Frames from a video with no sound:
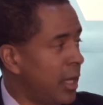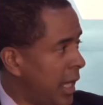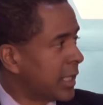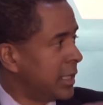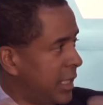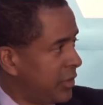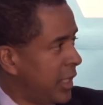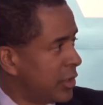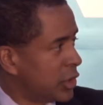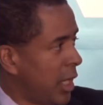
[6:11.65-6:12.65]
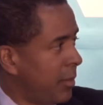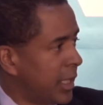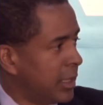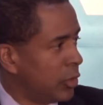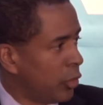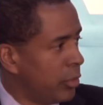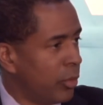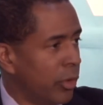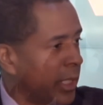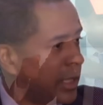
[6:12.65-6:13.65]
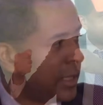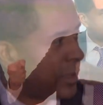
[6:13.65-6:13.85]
I can get that job, I can earn more, I can get